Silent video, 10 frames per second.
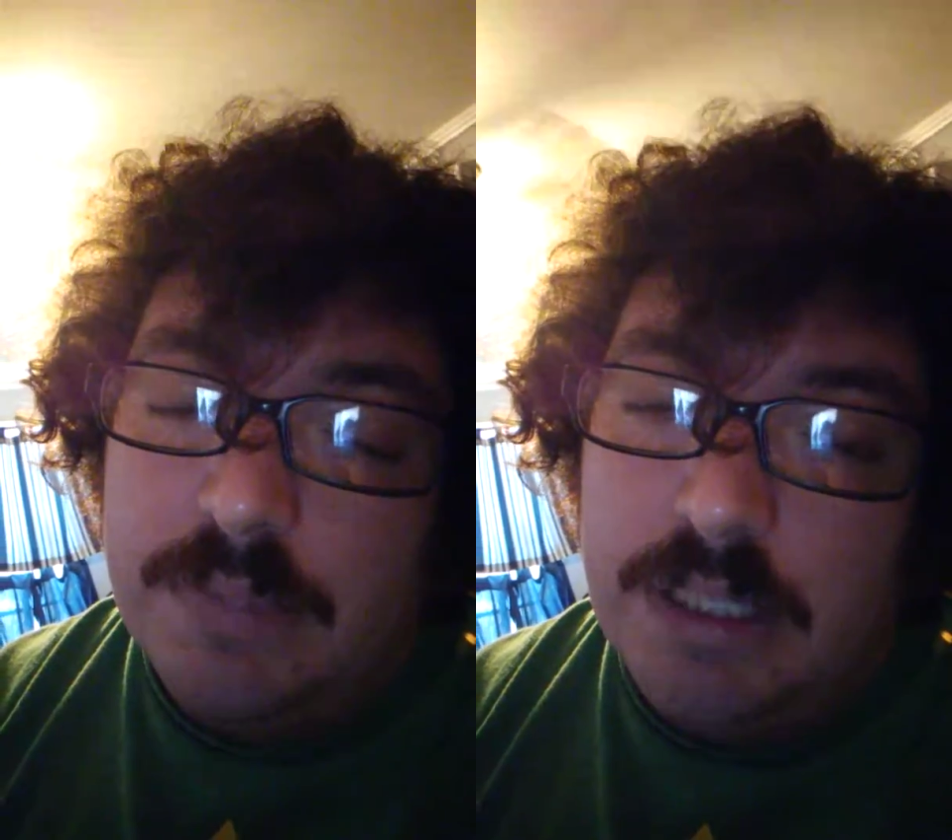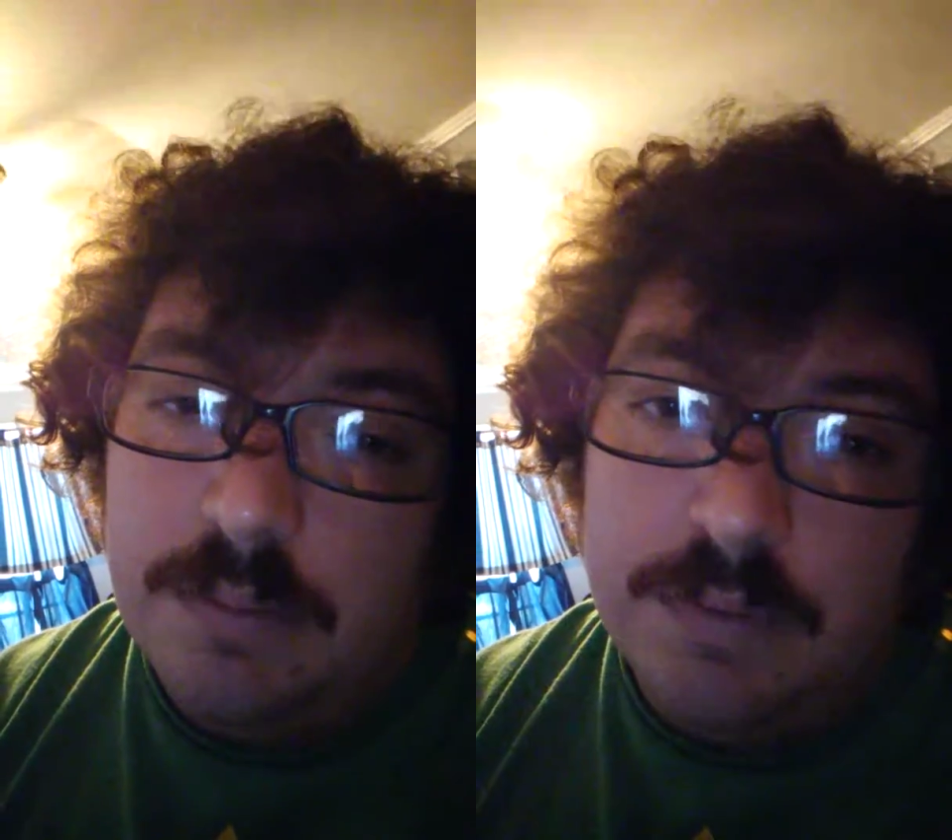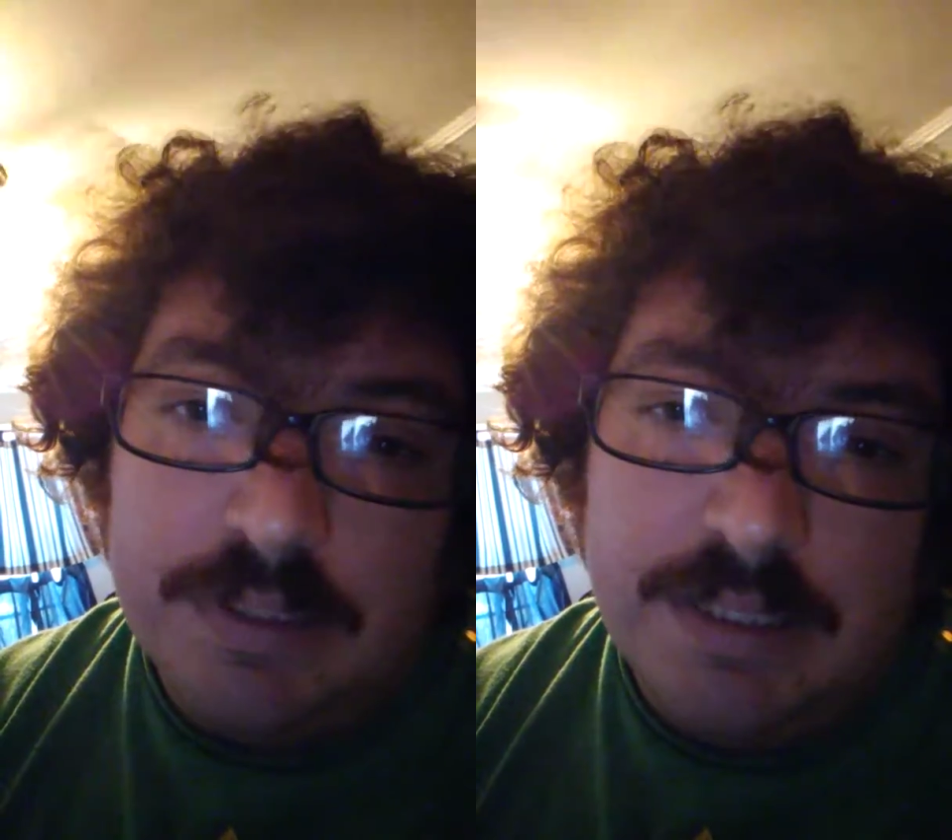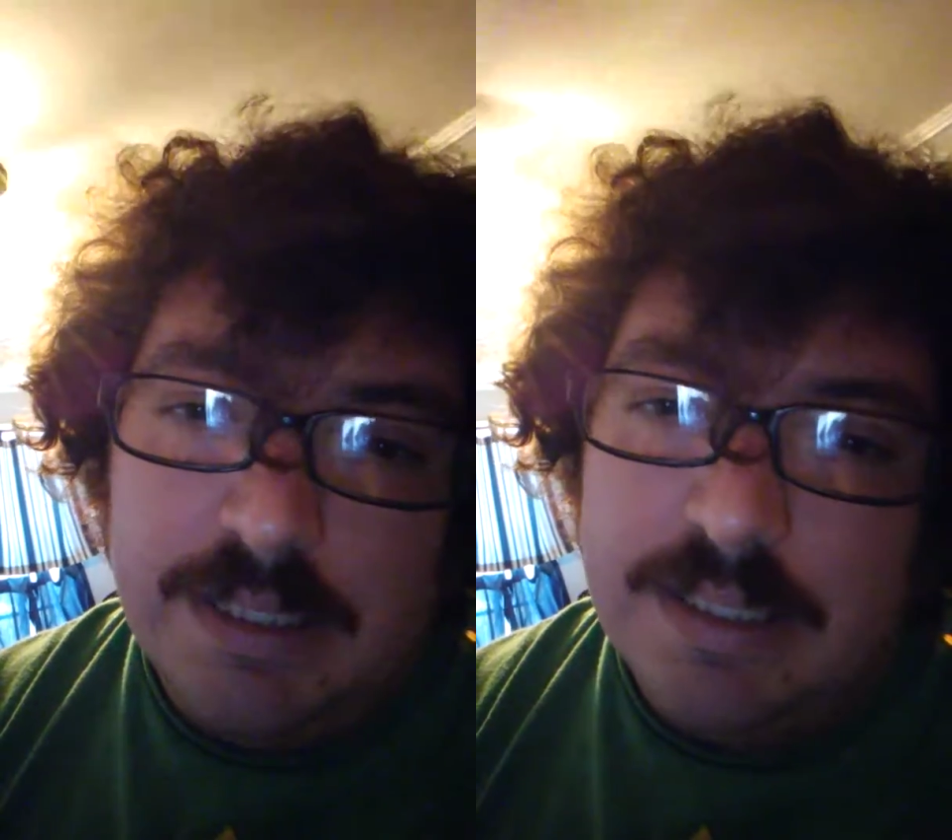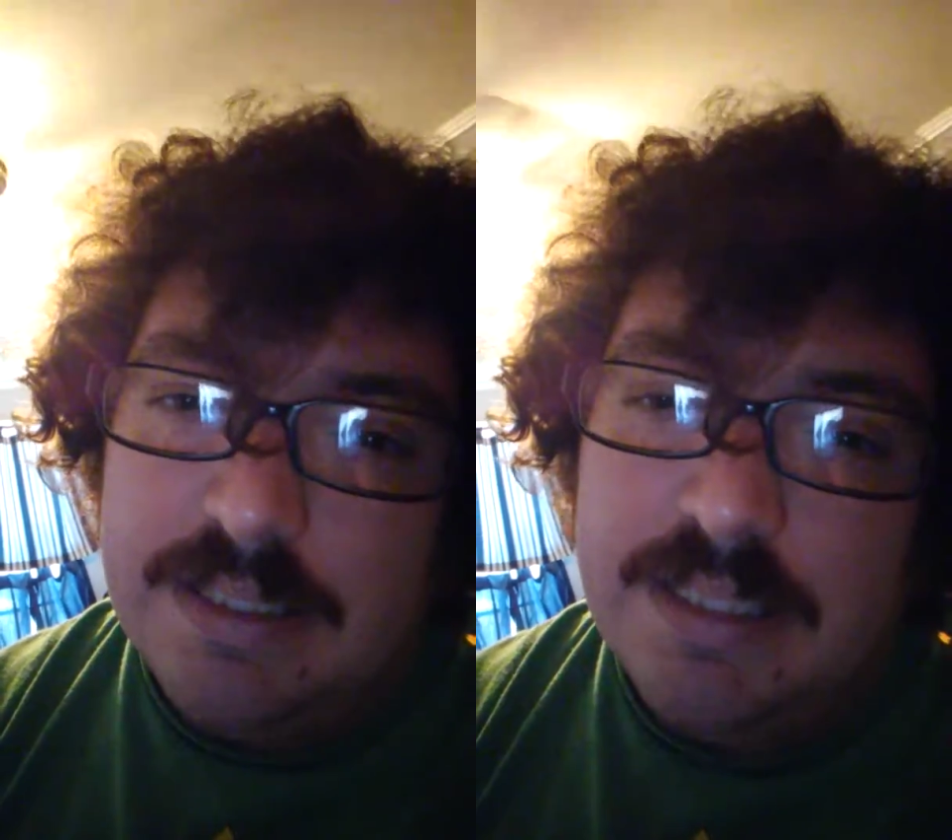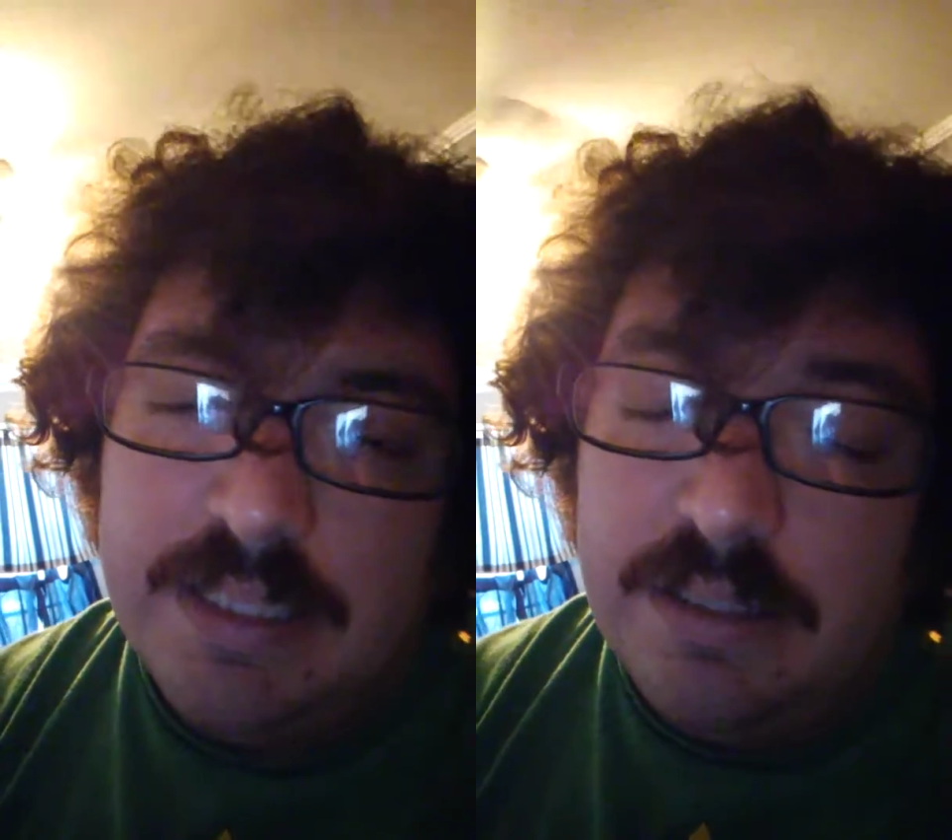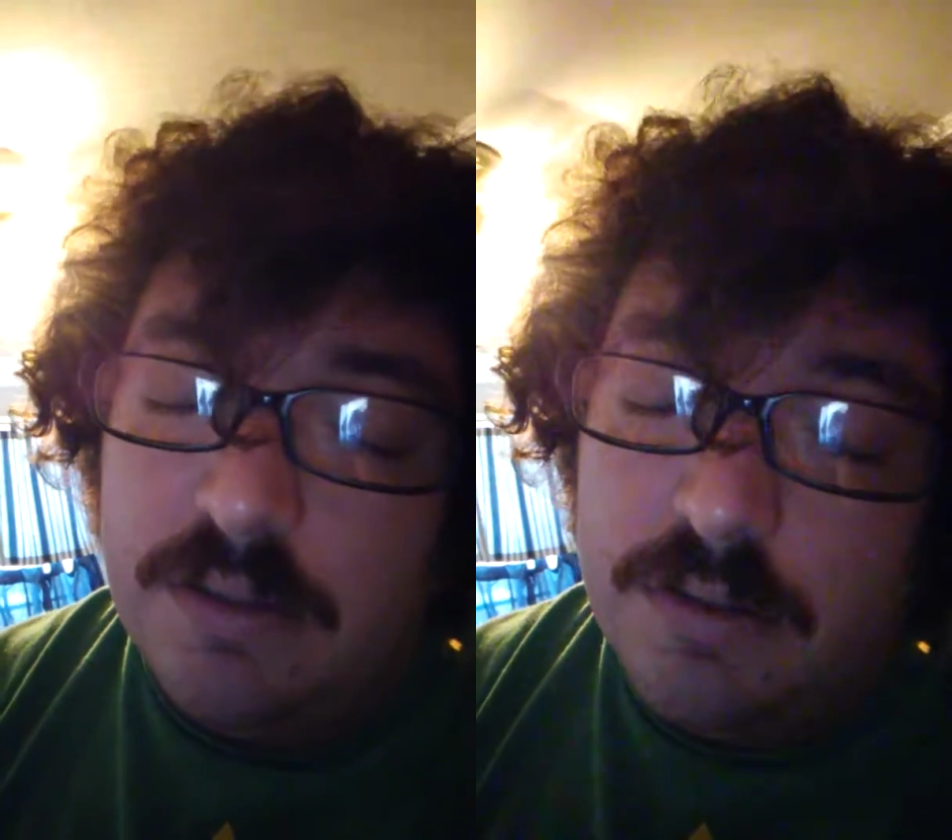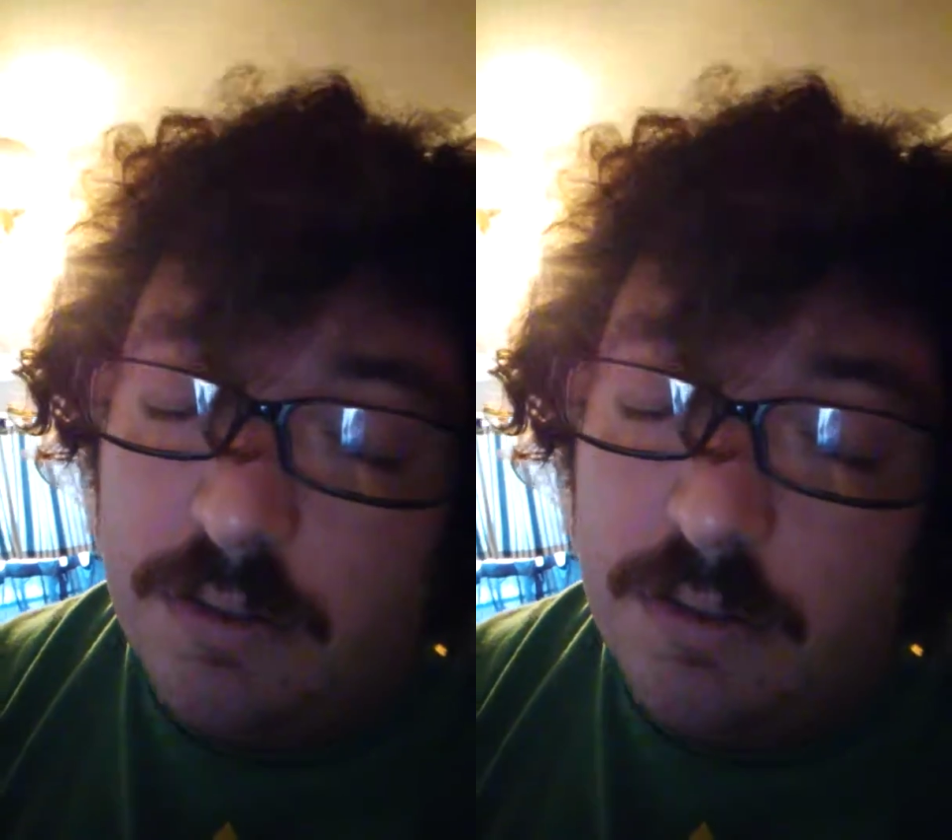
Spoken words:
It was in a CD